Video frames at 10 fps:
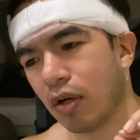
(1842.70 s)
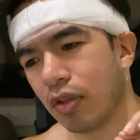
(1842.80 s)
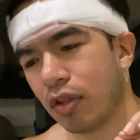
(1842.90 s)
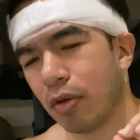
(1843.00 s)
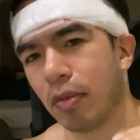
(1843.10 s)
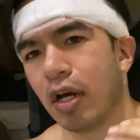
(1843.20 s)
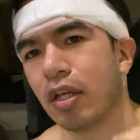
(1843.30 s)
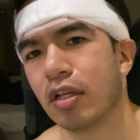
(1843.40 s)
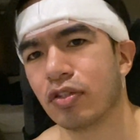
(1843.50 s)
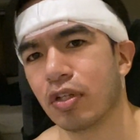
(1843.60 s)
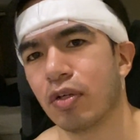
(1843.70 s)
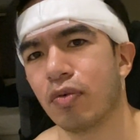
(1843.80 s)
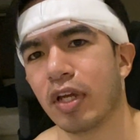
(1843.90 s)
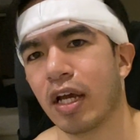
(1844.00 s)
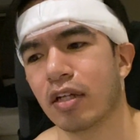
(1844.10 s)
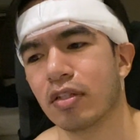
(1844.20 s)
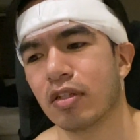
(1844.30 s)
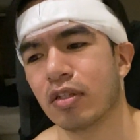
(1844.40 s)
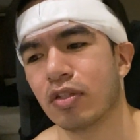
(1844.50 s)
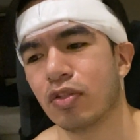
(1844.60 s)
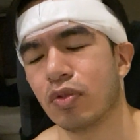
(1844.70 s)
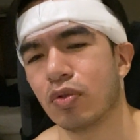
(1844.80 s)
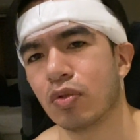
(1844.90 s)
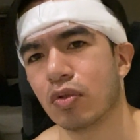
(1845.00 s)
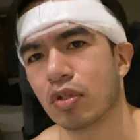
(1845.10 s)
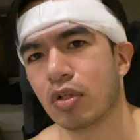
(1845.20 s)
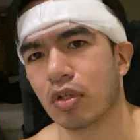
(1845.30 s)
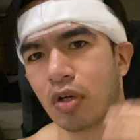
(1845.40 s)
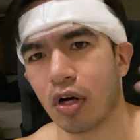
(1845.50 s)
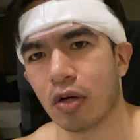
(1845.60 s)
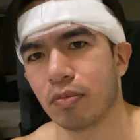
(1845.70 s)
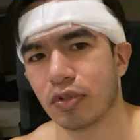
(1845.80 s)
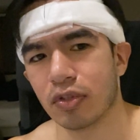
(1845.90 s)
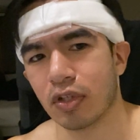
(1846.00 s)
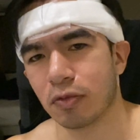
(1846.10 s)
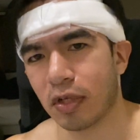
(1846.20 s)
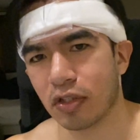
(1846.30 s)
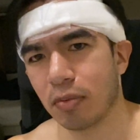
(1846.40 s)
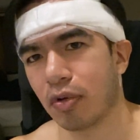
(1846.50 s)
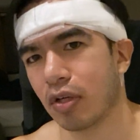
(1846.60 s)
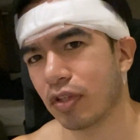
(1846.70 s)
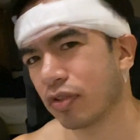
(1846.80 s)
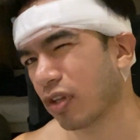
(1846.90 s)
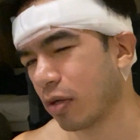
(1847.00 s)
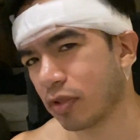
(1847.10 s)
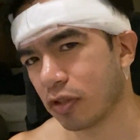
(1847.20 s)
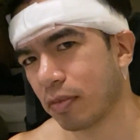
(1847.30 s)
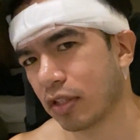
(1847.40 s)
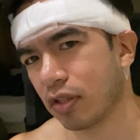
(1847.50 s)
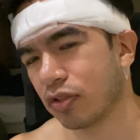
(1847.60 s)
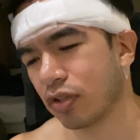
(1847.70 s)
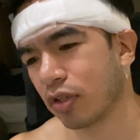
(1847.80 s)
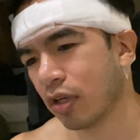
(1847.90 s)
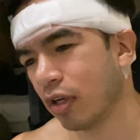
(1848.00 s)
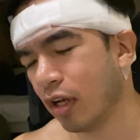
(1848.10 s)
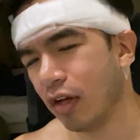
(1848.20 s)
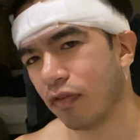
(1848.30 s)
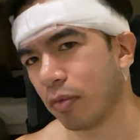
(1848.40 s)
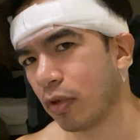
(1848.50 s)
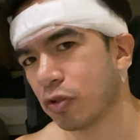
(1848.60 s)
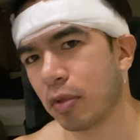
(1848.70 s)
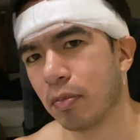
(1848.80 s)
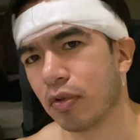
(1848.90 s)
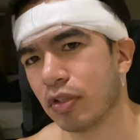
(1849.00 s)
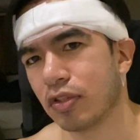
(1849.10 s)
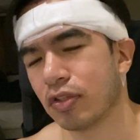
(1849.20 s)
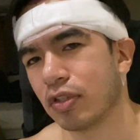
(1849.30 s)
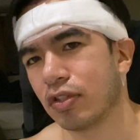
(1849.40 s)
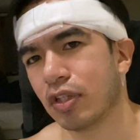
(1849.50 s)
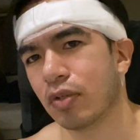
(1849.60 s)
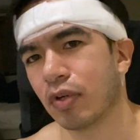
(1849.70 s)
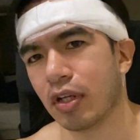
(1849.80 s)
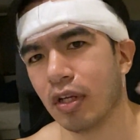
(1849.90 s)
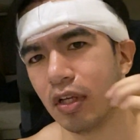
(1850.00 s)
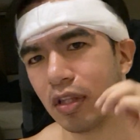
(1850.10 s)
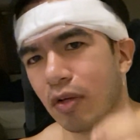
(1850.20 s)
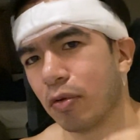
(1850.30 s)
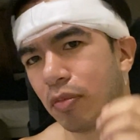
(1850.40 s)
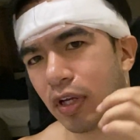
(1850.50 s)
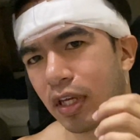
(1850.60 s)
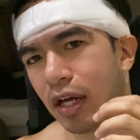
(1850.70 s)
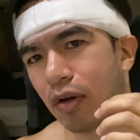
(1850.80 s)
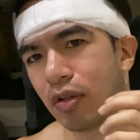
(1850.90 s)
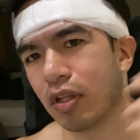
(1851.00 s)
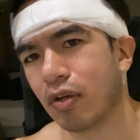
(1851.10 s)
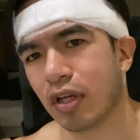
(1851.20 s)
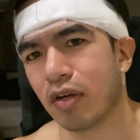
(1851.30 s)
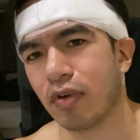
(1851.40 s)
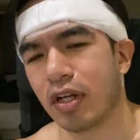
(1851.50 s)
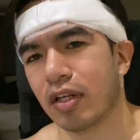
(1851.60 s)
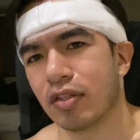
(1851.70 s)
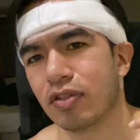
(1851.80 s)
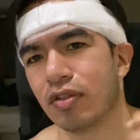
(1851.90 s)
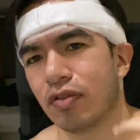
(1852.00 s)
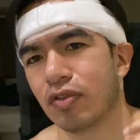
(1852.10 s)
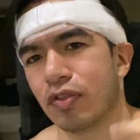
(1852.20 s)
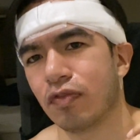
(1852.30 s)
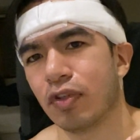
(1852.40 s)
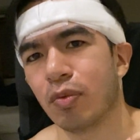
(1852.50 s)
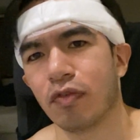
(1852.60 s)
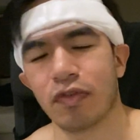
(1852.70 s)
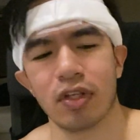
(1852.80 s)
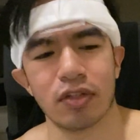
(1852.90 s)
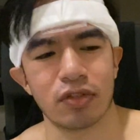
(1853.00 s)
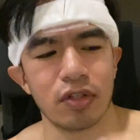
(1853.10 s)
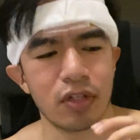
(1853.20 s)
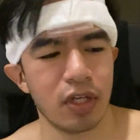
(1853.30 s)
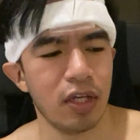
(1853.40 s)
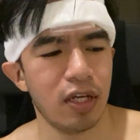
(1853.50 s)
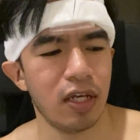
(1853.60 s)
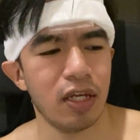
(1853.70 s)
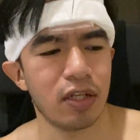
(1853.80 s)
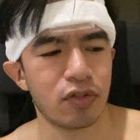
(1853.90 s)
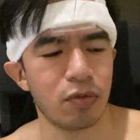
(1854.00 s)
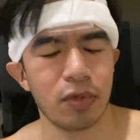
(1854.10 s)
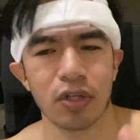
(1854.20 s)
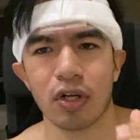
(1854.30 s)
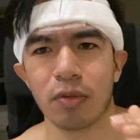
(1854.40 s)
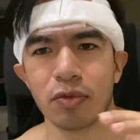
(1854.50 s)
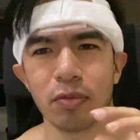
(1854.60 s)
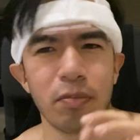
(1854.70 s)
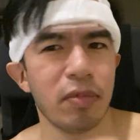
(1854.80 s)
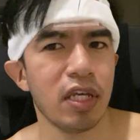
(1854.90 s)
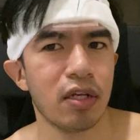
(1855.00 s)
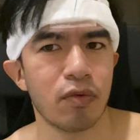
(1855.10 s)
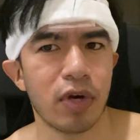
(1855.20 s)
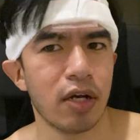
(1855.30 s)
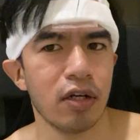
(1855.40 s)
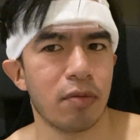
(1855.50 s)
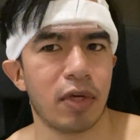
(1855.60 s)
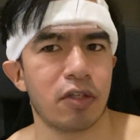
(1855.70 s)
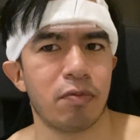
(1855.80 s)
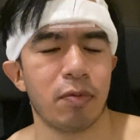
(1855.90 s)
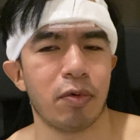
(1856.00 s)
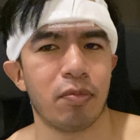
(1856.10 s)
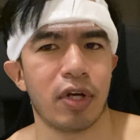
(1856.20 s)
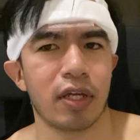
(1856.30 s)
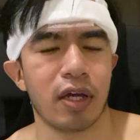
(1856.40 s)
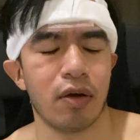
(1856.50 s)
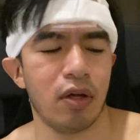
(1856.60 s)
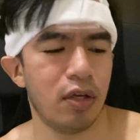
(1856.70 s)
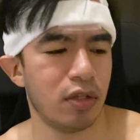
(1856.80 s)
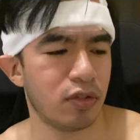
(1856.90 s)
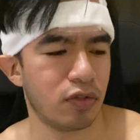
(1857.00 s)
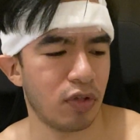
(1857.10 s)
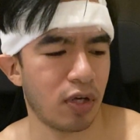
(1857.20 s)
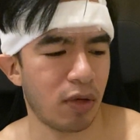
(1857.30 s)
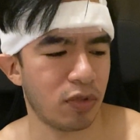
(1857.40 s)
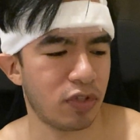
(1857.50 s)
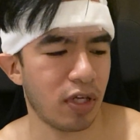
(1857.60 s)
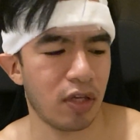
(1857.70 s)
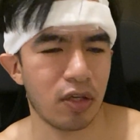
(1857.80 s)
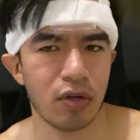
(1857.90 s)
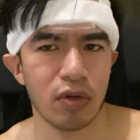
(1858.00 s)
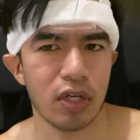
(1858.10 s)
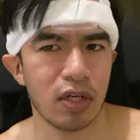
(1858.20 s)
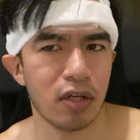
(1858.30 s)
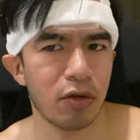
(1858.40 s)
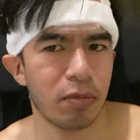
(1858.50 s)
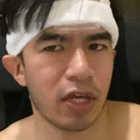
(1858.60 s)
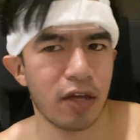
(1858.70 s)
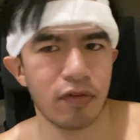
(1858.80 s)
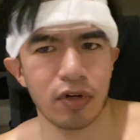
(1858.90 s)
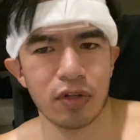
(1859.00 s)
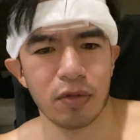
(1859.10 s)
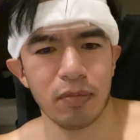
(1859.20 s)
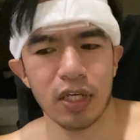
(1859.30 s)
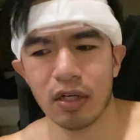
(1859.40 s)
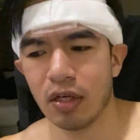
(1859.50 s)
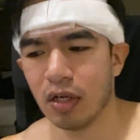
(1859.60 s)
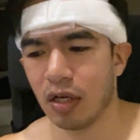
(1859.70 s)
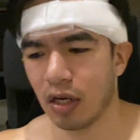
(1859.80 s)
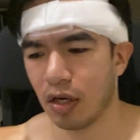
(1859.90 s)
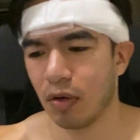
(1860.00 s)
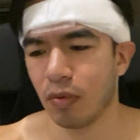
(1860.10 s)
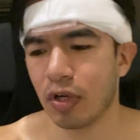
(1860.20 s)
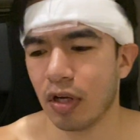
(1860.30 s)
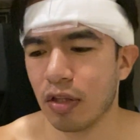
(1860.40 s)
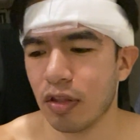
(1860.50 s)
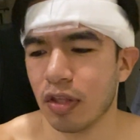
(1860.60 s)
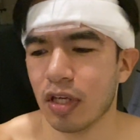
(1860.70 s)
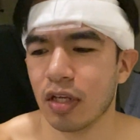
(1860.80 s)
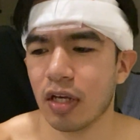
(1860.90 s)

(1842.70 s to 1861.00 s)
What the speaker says: their body is going to react to carbs, especially processed carbs and especially sugar. For most people, this isn't a secret. They will break out, they'll get redness, you won't feel as good eating too many carbs. But meat rarely makes people break out. So I would say, eat a little bit heavier on the meat. One other thing